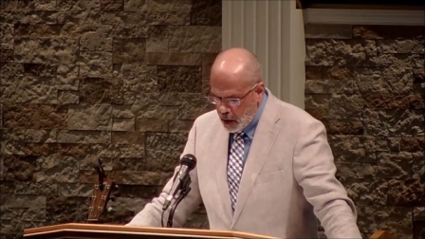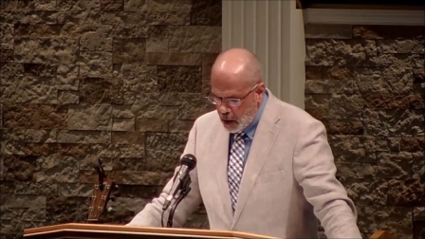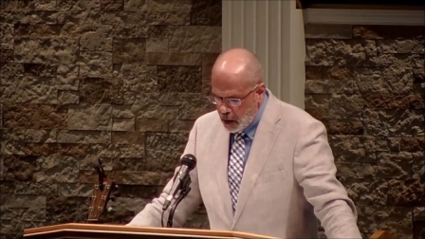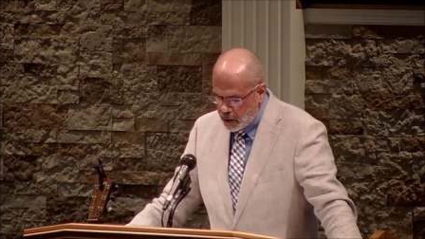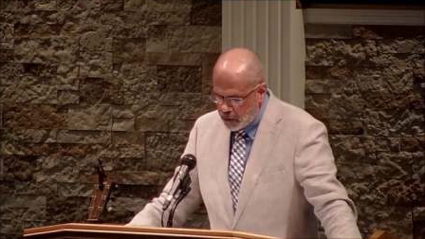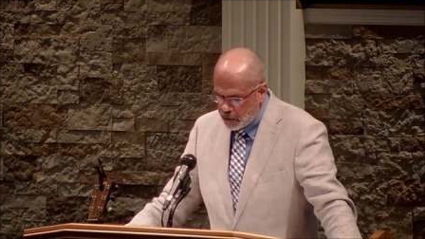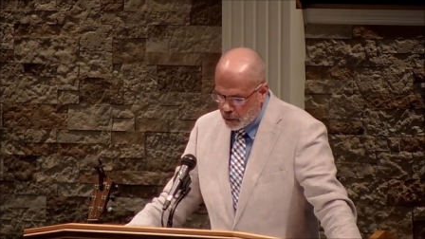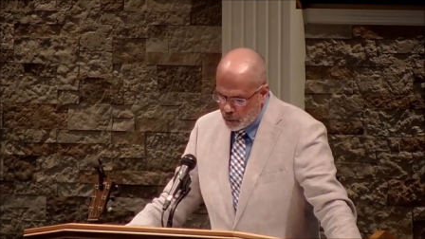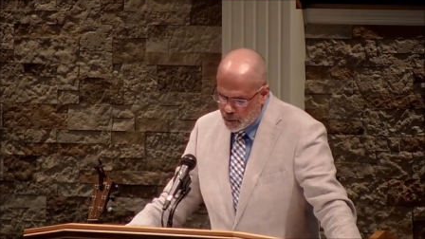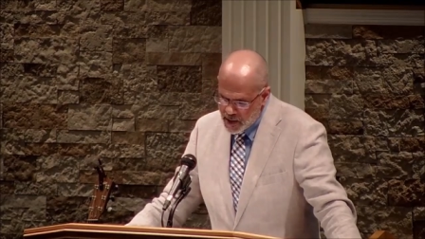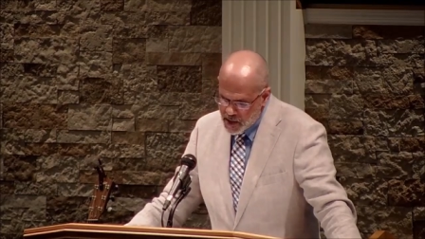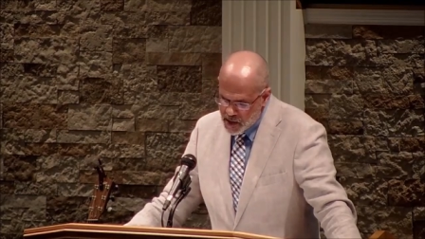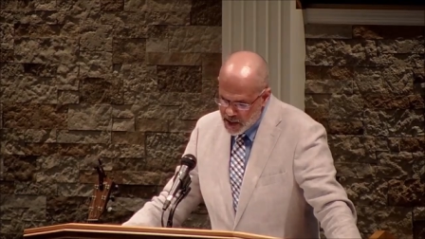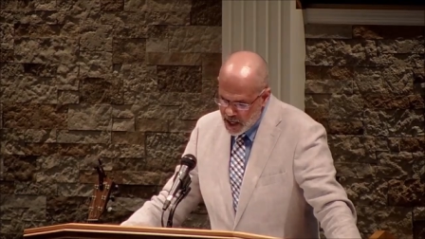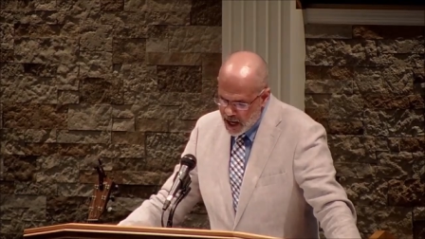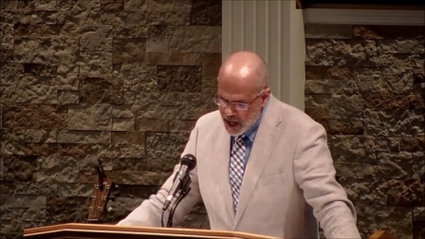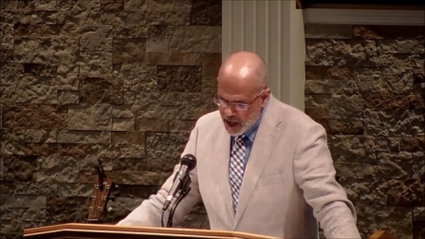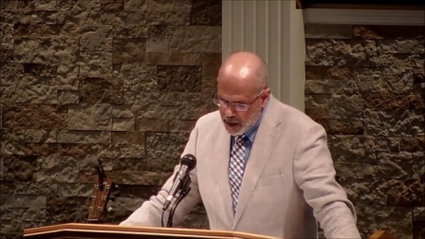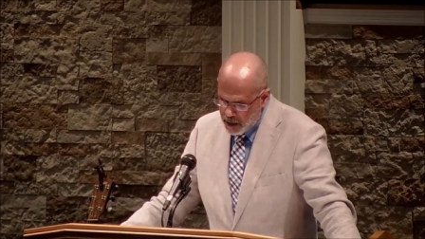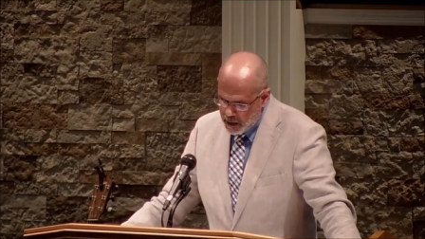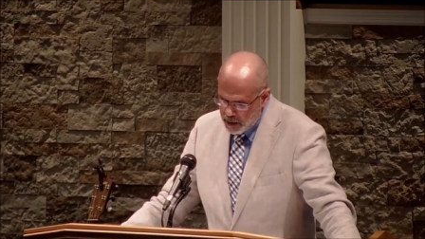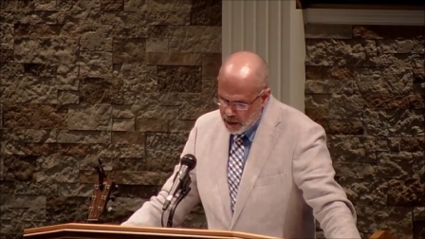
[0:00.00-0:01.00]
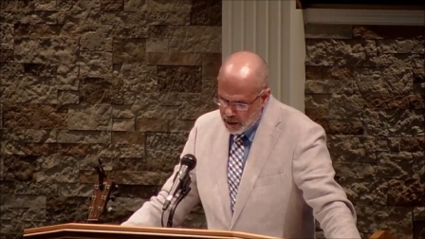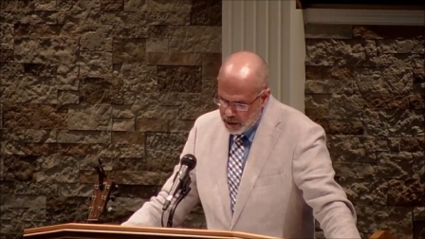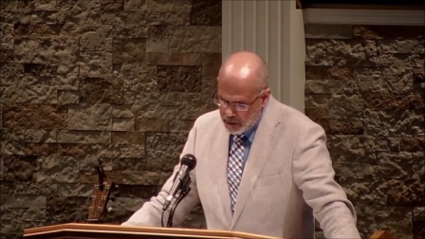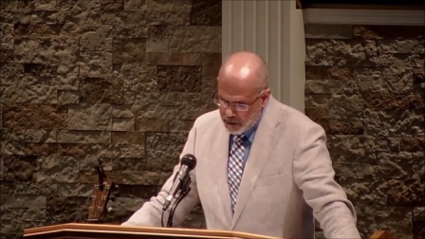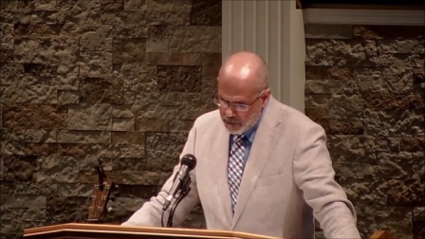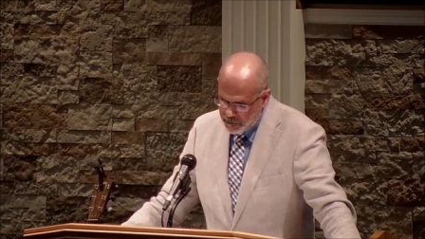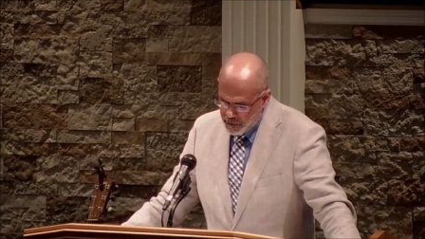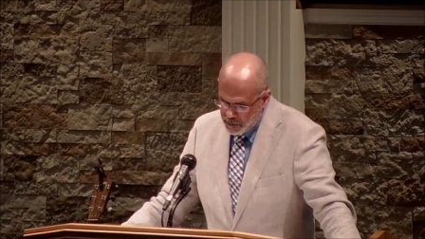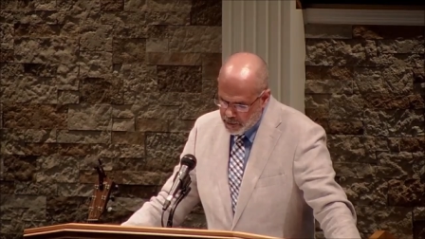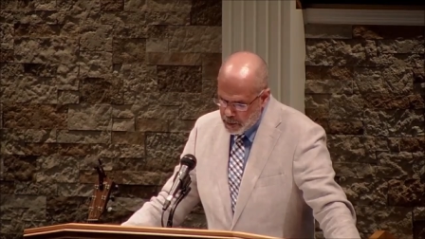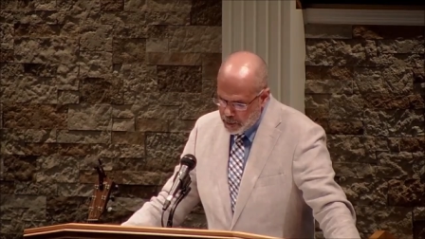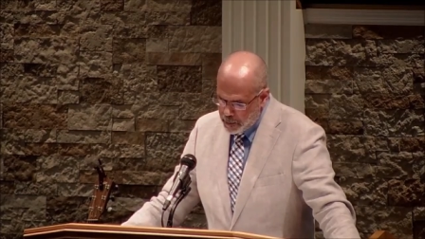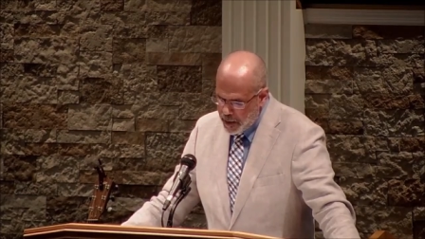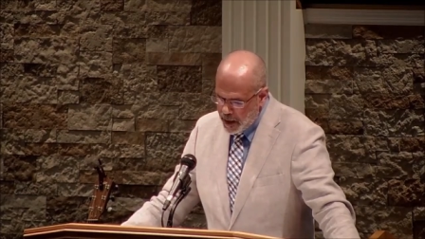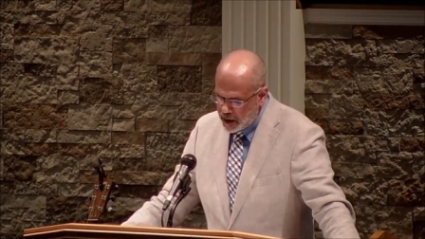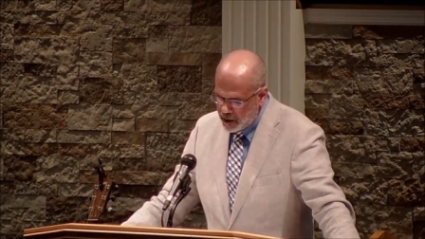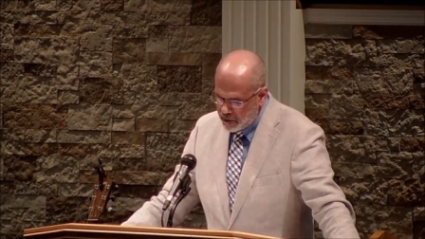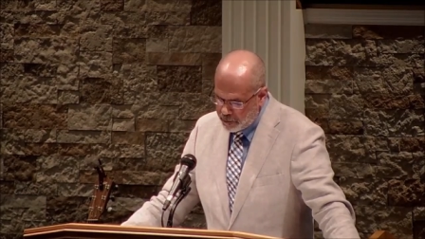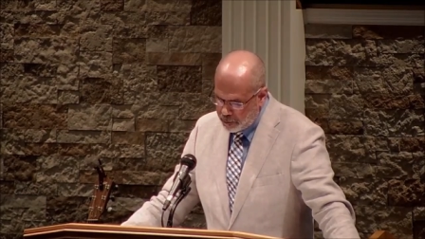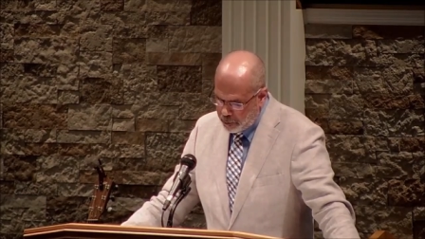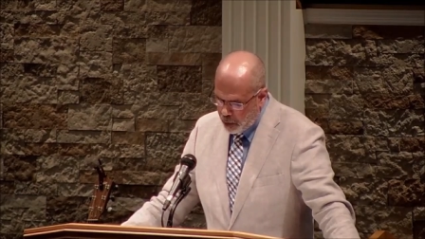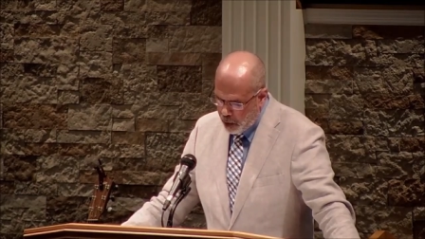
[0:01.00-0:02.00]
So we say from the pen
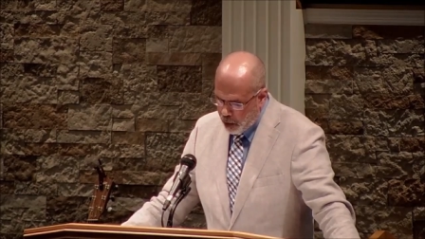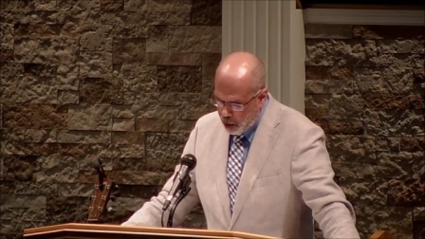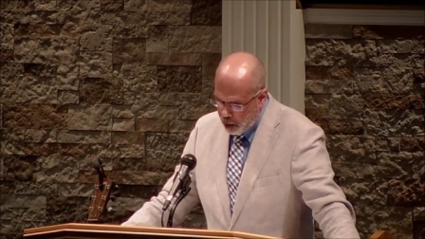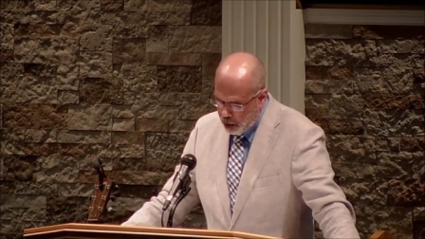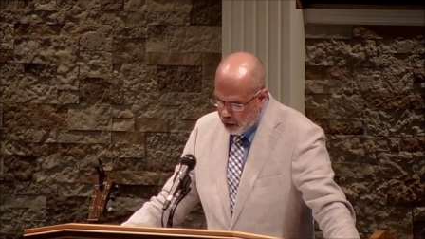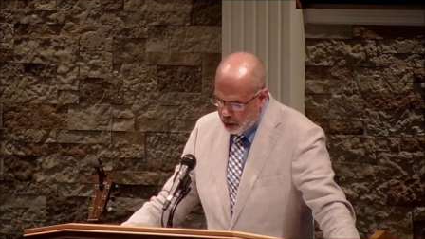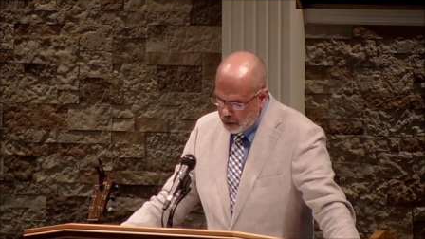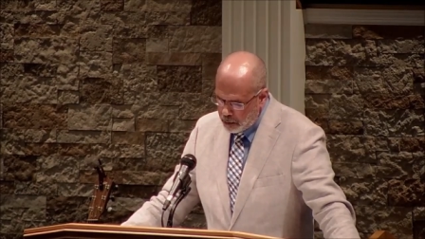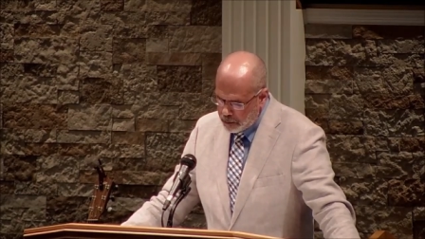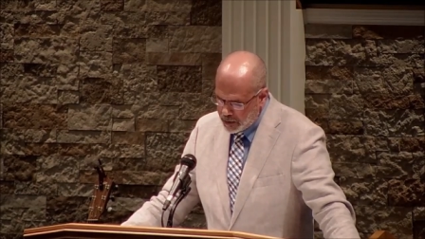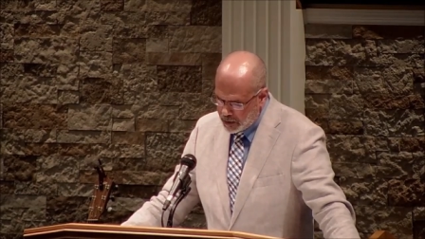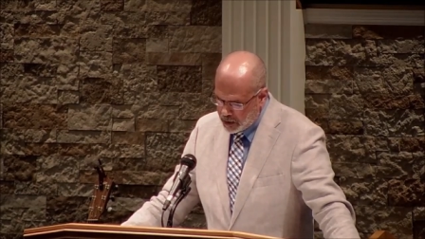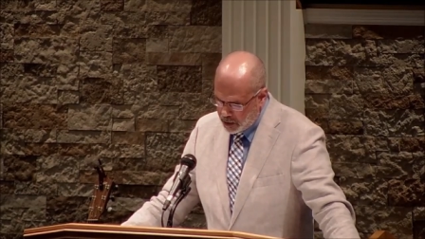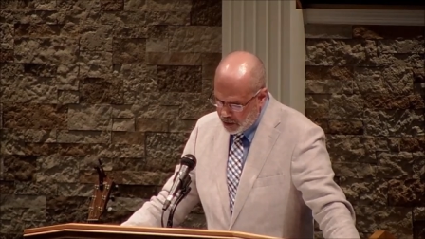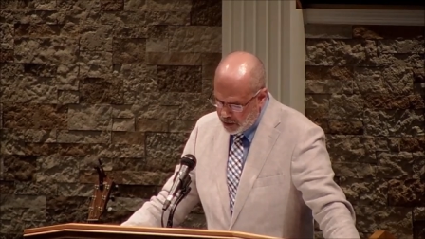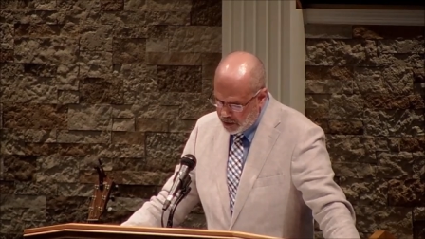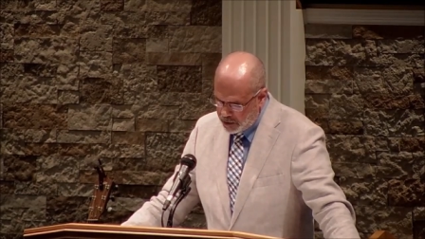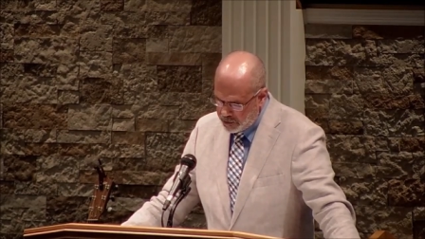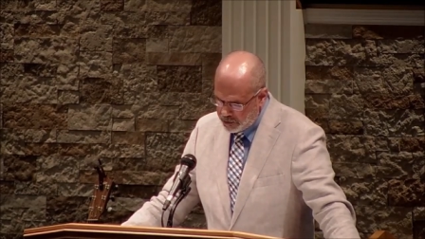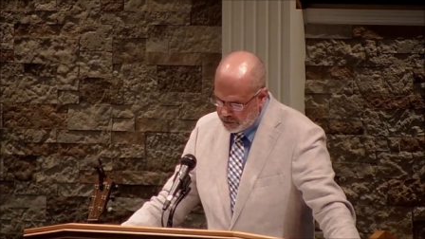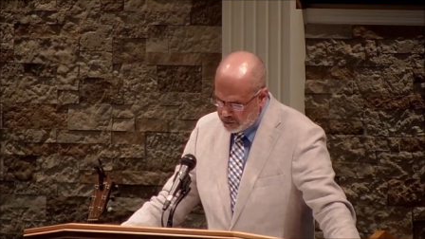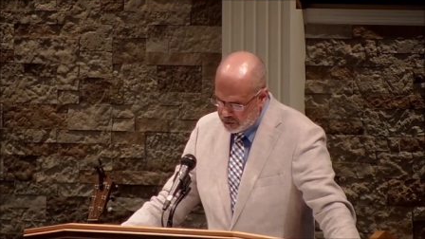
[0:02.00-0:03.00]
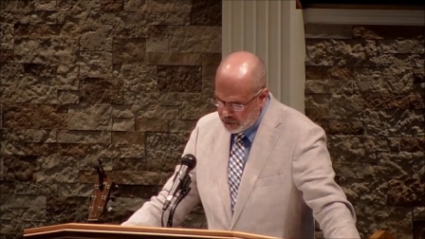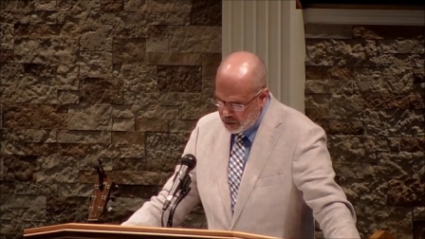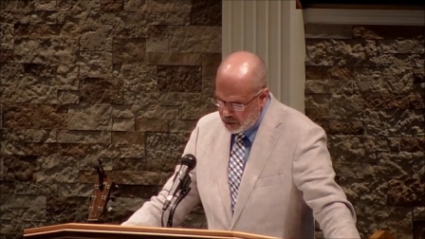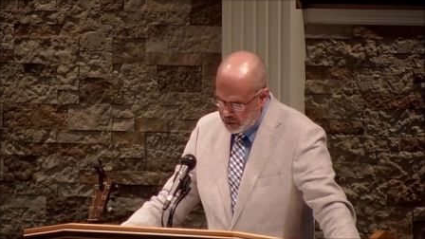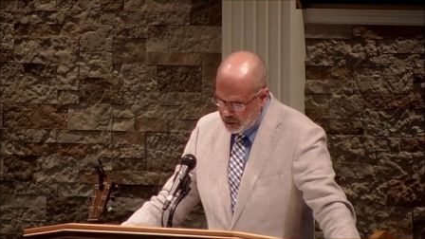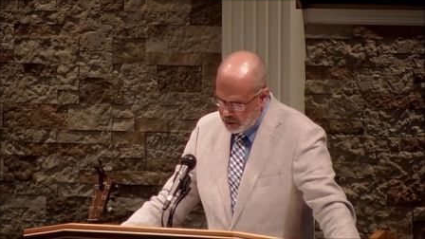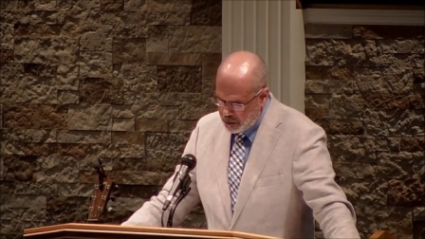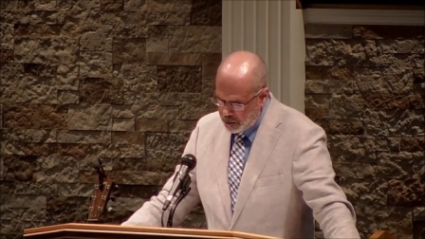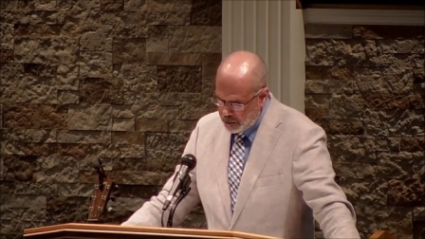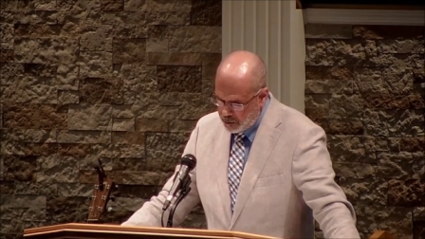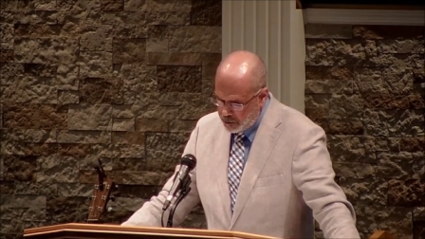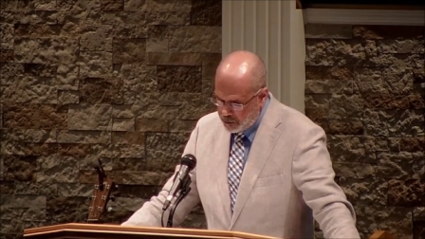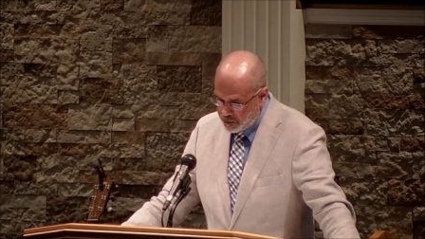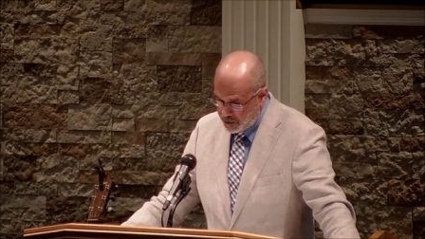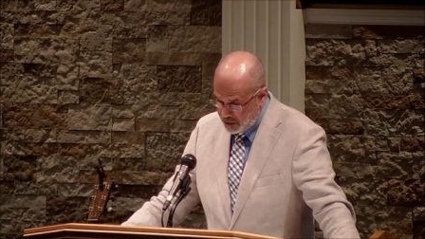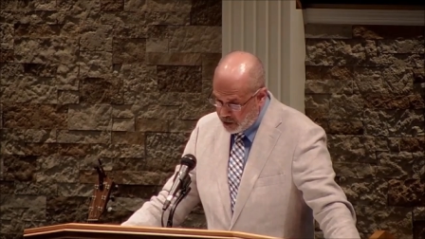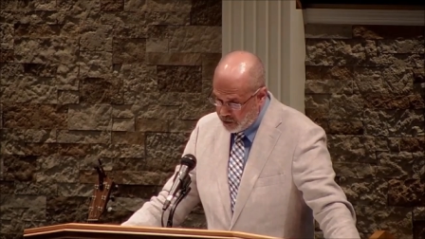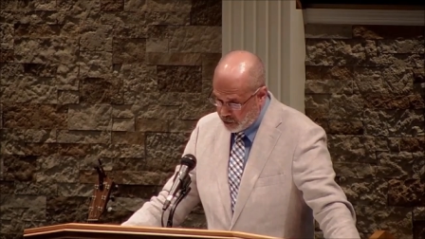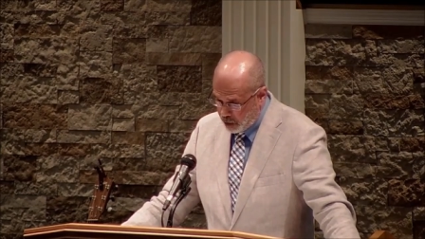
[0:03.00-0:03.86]
of Paul because these